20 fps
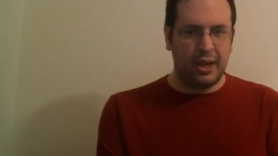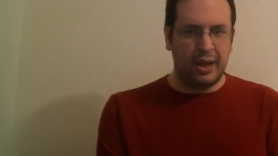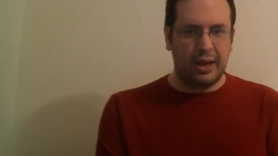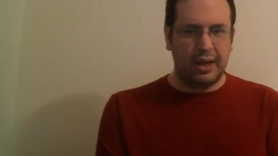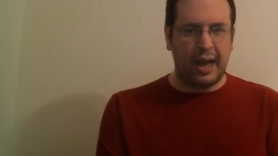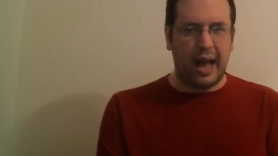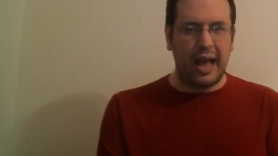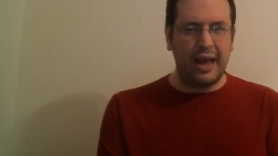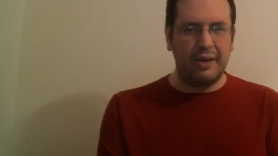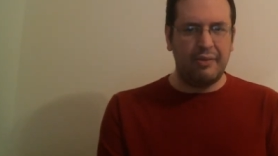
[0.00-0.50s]

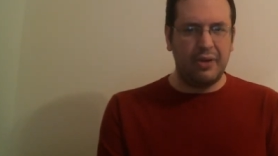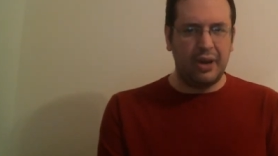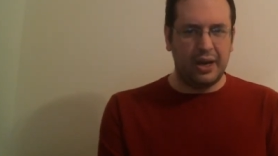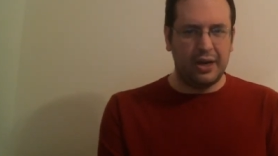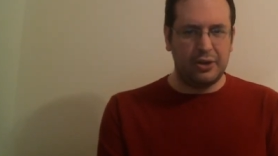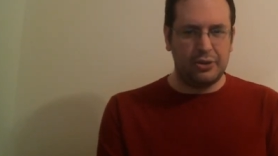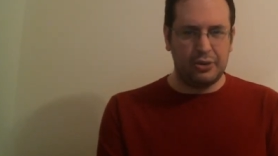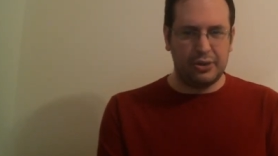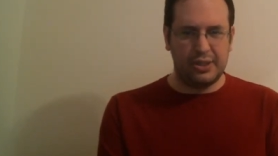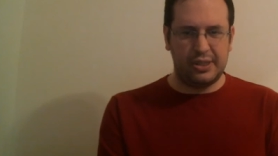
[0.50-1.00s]
kind of an
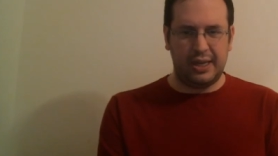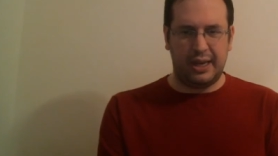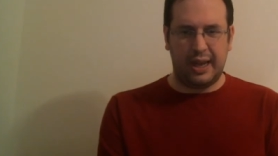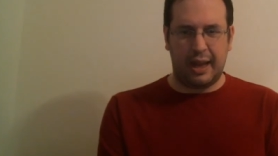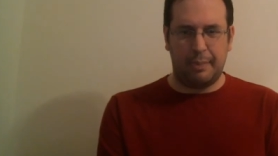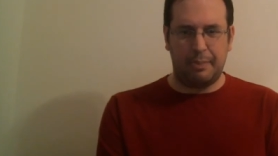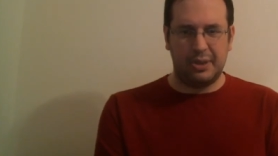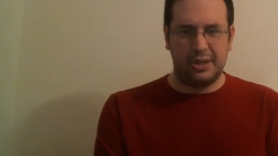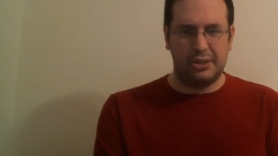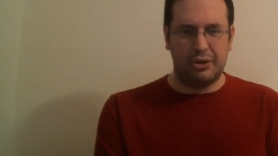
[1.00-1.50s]
interesting
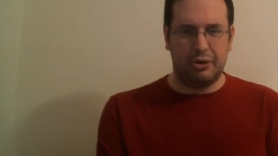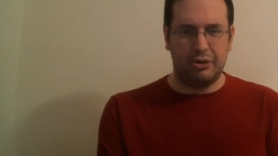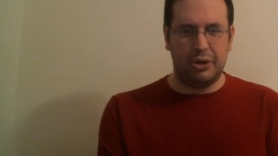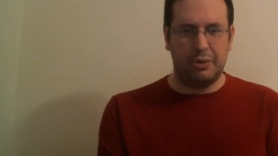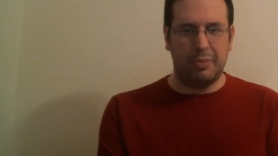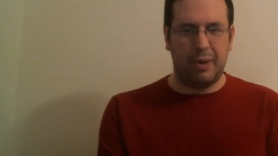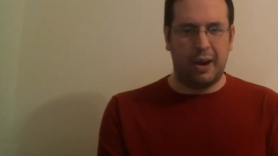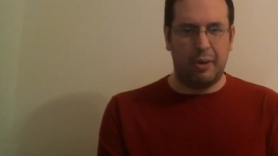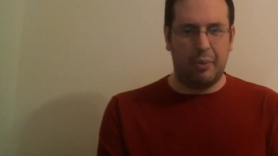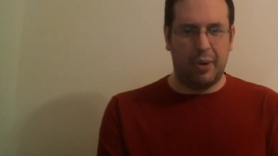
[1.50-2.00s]
episode,
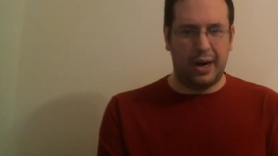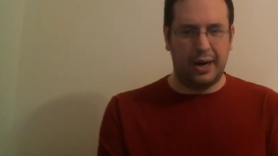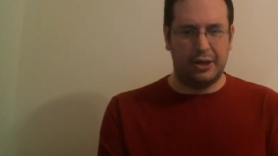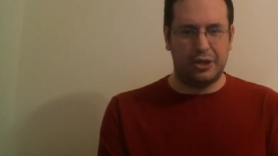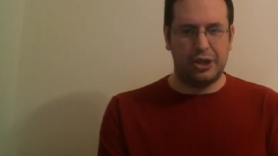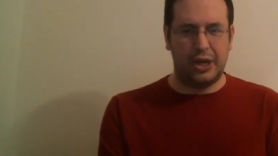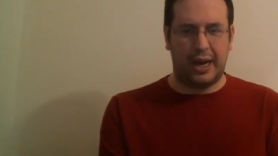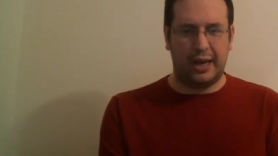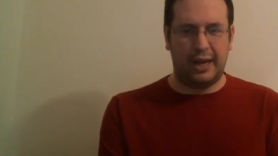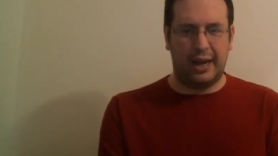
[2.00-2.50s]
you might want to
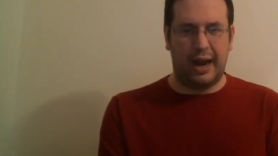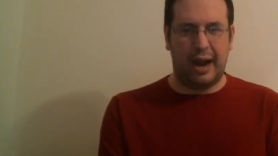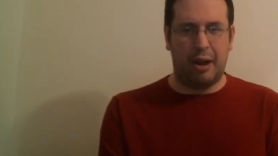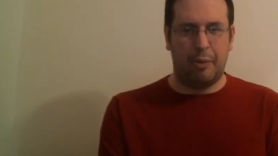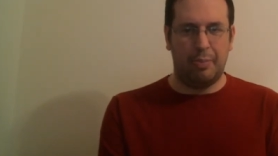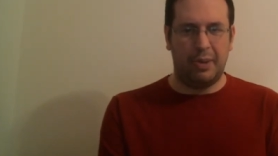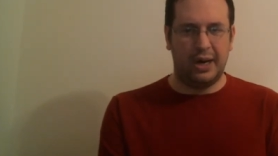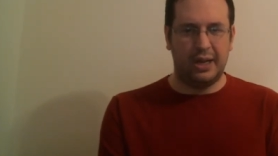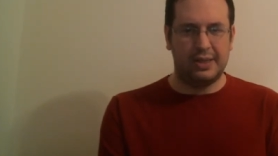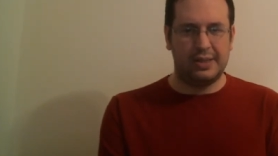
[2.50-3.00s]
check it
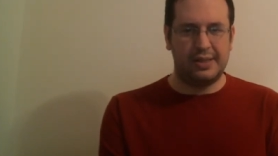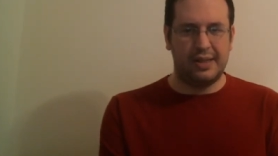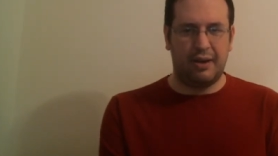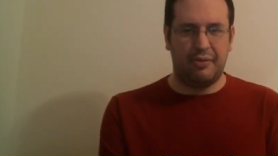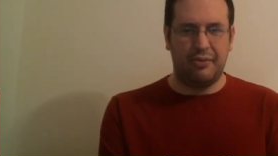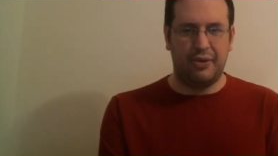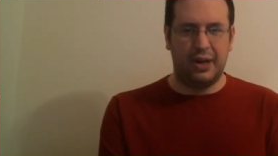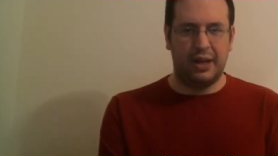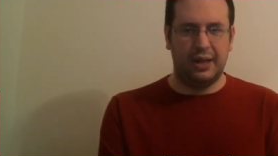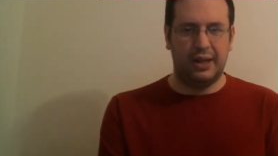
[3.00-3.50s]
out, but it's
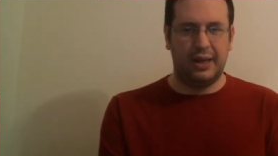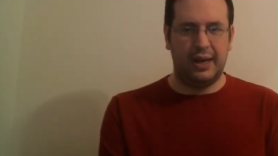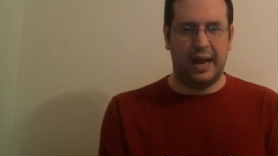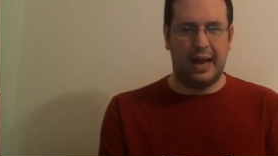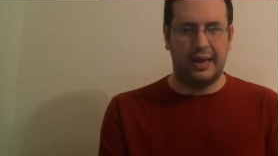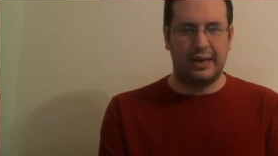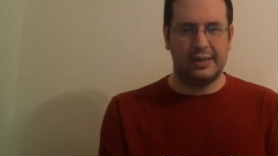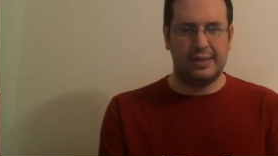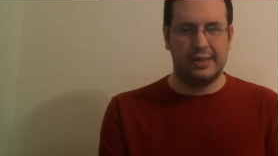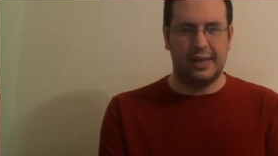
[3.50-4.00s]
definitely
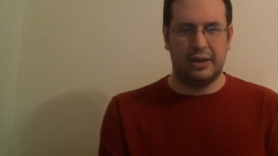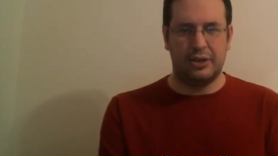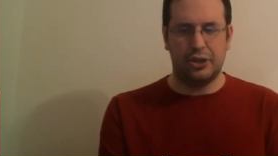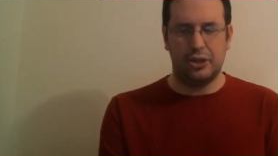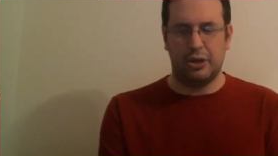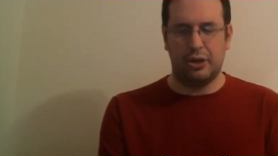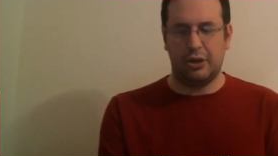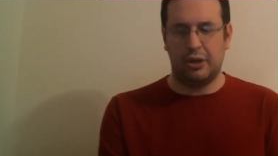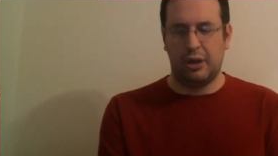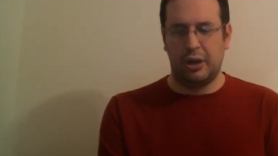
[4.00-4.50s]
not
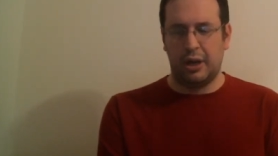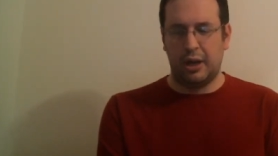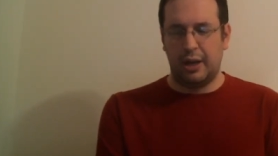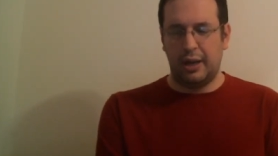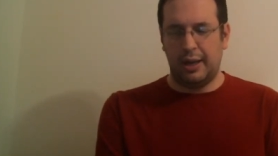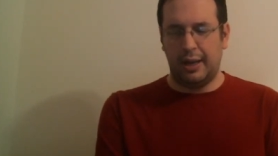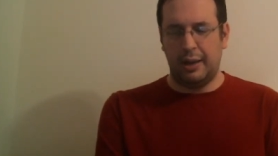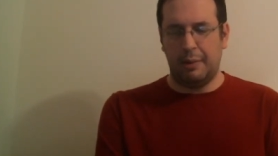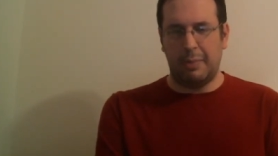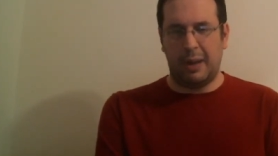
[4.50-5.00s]
essential.
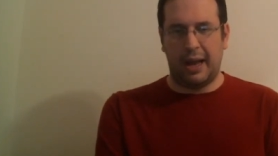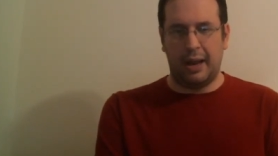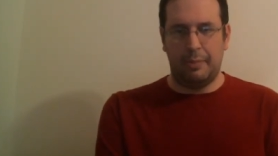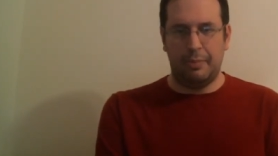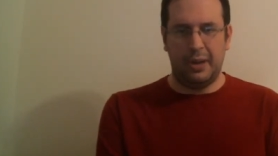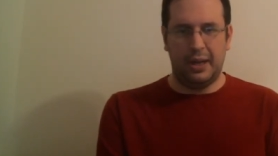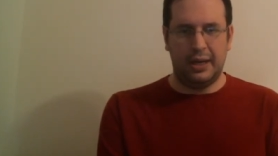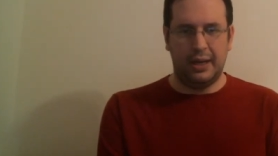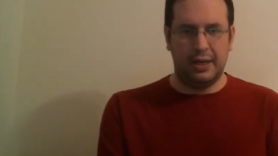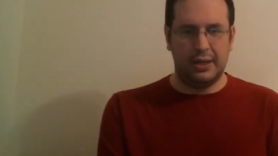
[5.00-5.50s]
In my
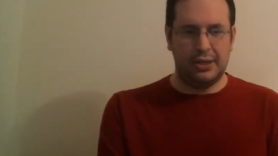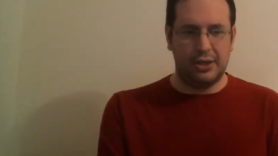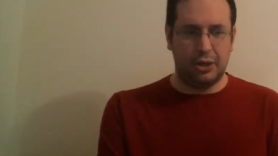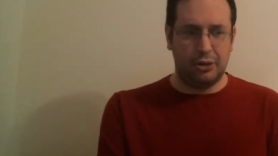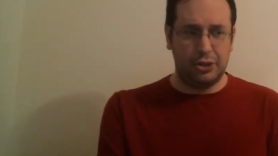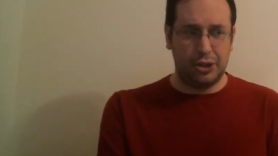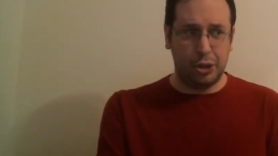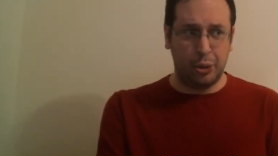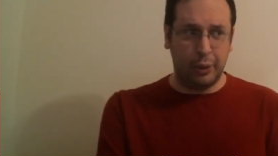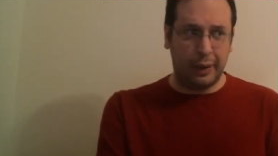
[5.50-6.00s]
opinion. So,
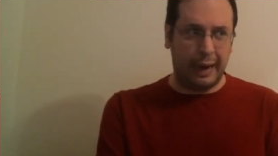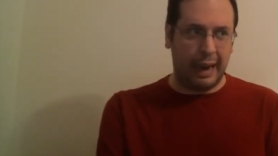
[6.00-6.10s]
two and a